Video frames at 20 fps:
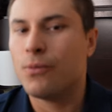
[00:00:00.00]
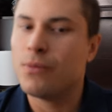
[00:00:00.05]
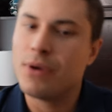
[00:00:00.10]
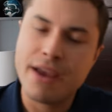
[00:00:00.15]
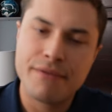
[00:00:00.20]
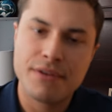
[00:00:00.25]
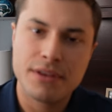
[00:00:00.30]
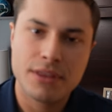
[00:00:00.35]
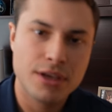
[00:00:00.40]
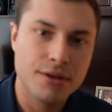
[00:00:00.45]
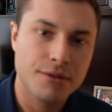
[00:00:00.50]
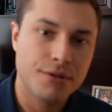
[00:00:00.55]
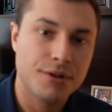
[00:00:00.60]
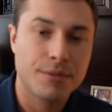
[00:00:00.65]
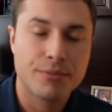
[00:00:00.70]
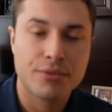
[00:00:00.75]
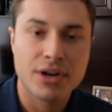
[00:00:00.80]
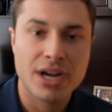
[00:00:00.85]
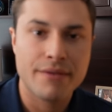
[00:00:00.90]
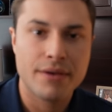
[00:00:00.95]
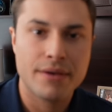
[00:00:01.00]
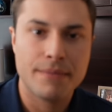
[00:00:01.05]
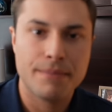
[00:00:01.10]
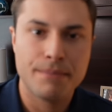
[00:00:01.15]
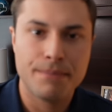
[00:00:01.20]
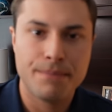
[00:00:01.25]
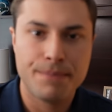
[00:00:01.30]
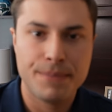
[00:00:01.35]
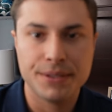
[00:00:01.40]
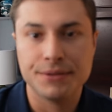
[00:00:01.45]
Everything you learn in
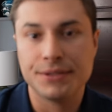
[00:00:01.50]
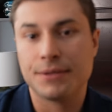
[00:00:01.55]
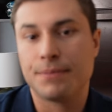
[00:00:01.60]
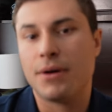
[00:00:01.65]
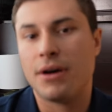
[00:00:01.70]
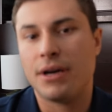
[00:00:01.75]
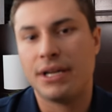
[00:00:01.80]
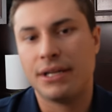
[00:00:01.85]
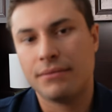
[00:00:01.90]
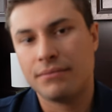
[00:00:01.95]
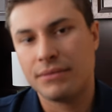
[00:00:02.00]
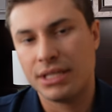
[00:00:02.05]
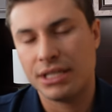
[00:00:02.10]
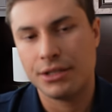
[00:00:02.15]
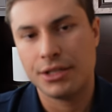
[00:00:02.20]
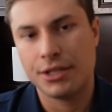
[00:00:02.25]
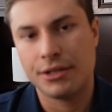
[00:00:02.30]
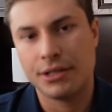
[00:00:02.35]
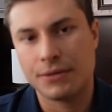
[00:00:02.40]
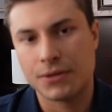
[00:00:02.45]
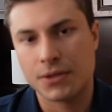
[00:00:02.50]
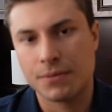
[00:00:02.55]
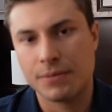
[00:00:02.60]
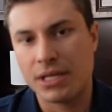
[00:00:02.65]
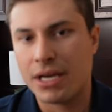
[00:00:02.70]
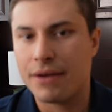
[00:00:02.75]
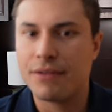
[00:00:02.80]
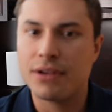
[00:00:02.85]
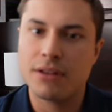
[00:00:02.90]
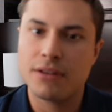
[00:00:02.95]
private builds upon into your
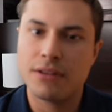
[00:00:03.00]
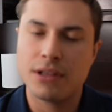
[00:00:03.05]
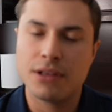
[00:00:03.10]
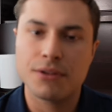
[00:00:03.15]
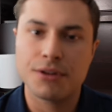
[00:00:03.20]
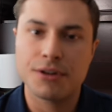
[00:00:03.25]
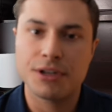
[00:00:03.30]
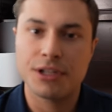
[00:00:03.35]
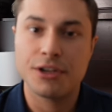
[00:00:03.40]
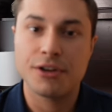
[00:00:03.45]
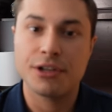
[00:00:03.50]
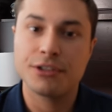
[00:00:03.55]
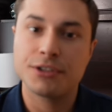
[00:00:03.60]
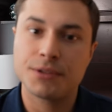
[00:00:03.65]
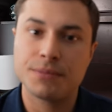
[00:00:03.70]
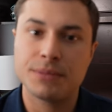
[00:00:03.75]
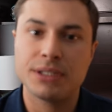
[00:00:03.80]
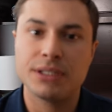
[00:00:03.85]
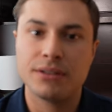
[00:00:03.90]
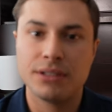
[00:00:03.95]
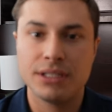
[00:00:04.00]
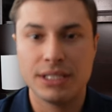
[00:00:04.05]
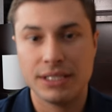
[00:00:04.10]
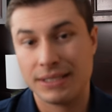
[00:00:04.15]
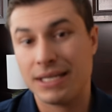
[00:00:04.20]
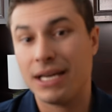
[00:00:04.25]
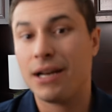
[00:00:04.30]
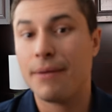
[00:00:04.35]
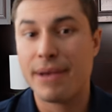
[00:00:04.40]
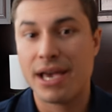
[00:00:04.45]
instrument. Everything that you learn in your instrument
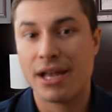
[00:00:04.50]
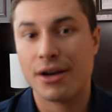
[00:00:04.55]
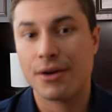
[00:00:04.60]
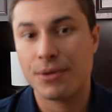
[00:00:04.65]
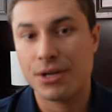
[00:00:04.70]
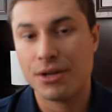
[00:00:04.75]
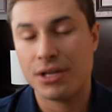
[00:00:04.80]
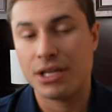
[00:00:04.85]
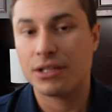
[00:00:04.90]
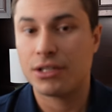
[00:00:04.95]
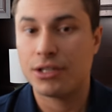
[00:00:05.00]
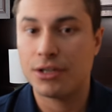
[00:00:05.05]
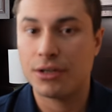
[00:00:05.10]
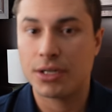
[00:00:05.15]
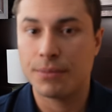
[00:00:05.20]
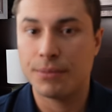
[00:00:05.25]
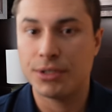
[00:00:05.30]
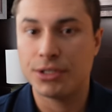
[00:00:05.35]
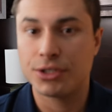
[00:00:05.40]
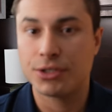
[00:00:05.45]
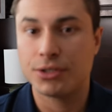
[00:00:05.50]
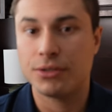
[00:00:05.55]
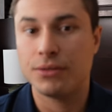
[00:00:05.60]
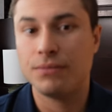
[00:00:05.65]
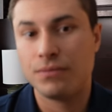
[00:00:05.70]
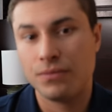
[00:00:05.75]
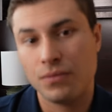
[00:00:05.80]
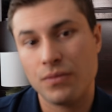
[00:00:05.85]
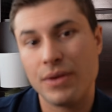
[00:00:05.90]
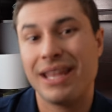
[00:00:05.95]
is going to matter when you get to your commercial
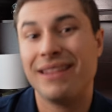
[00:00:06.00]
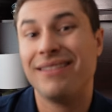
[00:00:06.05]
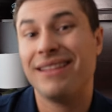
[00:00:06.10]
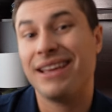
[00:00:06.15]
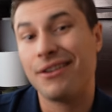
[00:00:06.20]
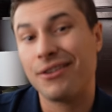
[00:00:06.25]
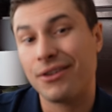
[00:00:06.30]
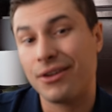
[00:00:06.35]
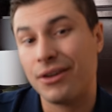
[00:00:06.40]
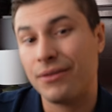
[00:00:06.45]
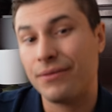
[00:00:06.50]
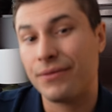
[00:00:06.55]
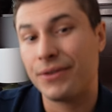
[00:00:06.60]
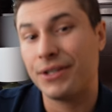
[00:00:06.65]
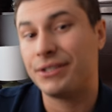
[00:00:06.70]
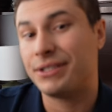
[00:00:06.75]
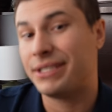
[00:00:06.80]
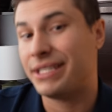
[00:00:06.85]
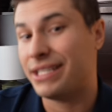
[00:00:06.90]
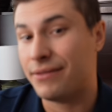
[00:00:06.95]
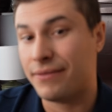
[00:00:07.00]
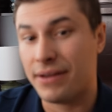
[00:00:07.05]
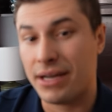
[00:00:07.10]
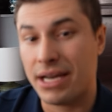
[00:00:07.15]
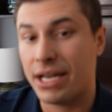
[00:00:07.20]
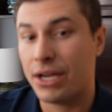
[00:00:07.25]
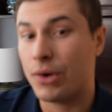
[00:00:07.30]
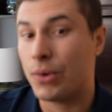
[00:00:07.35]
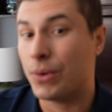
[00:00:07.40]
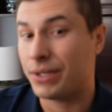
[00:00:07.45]
and later on for your
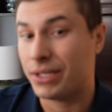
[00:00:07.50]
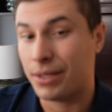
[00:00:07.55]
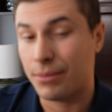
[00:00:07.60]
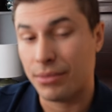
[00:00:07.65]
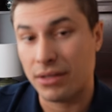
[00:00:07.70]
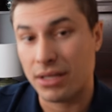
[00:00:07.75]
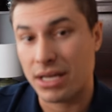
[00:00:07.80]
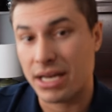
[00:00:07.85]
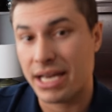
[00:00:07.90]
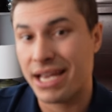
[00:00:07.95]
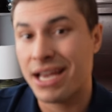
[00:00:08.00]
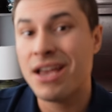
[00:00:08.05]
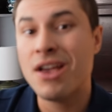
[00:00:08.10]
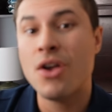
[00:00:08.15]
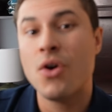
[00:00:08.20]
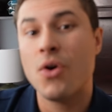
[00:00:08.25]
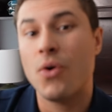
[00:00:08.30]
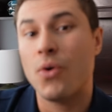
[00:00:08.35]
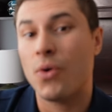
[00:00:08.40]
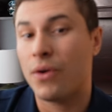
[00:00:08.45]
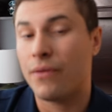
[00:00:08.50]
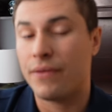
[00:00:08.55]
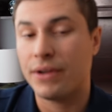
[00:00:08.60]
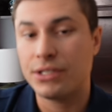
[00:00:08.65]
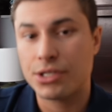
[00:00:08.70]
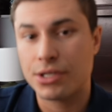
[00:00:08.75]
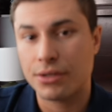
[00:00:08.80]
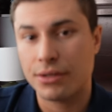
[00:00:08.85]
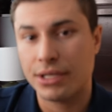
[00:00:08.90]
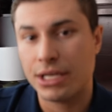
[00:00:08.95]
CFI or II or
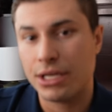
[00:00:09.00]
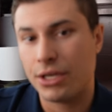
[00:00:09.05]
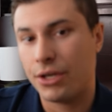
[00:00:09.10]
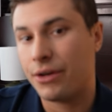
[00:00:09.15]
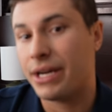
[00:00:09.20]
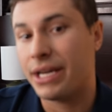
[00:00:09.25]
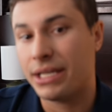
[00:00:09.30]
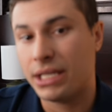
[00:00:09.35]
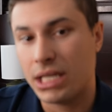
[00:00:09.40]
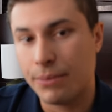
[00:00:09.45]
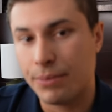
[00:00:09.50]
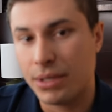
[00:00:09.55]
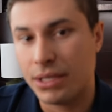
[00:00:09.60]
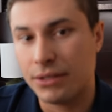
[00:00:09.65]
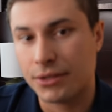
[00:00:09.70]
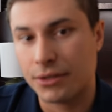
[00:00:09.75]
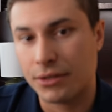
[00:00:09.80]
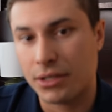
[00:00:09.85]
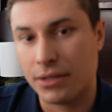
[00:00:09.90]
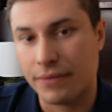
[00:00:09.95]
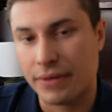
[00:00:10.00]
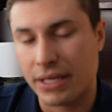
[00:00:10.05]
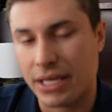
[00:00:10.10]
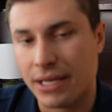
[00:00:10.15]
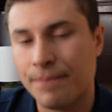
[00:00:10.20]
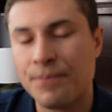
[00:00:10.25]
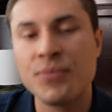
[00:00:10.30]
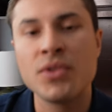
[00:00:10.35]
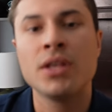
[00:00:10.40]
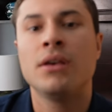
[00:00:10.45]
eventually your ATP
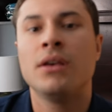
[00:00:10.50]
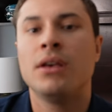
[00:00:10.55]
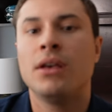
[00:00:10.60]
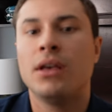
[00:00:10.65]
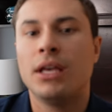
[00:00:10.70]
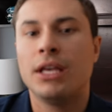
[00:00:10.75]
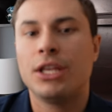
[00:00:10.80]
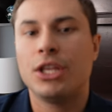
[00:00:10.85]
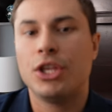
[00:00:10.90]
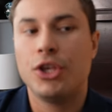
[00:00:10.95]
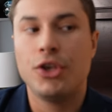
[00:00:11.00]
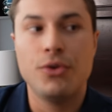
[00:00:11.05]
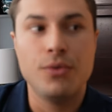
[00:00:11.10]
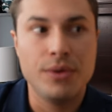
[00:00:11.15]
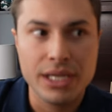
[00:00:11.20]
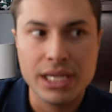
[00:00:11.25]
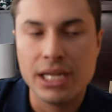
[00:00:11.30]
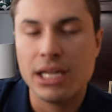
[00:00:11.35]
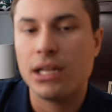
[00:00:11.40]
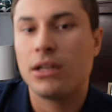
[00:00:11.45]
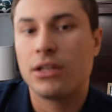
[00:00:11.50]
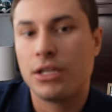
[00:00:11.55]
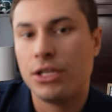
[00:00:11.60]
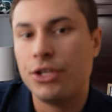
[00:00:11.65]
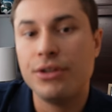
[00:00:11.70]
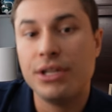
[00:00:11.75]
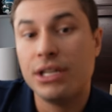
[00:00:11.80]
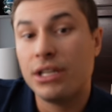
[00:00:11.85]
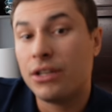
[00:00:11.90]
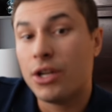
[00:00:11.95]
certificate. You need
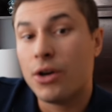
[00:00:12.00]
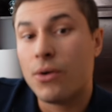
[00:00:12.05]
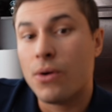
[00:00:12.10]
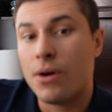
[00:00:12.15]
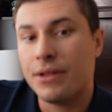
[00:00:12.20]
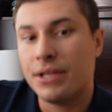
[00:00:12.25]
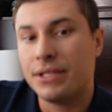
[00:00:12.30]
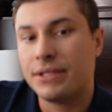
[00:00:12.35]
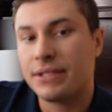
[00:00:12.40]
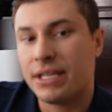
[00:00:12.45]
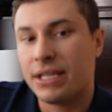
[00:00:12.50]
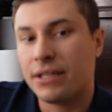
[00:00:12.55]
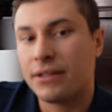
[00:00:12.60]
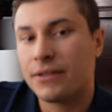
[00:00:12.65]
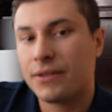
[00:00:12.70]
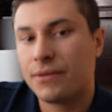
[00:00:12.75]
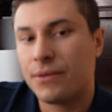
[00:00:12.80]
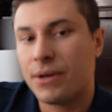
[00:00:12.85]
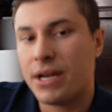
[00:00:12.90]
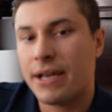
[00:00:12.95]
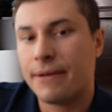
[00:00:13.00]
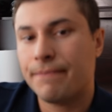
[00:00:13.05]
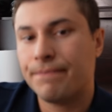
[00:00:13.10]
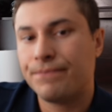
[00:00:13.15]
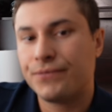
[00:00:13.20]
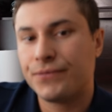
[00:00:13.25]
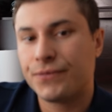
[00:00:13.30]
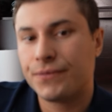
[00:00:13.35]
to know all these things, right?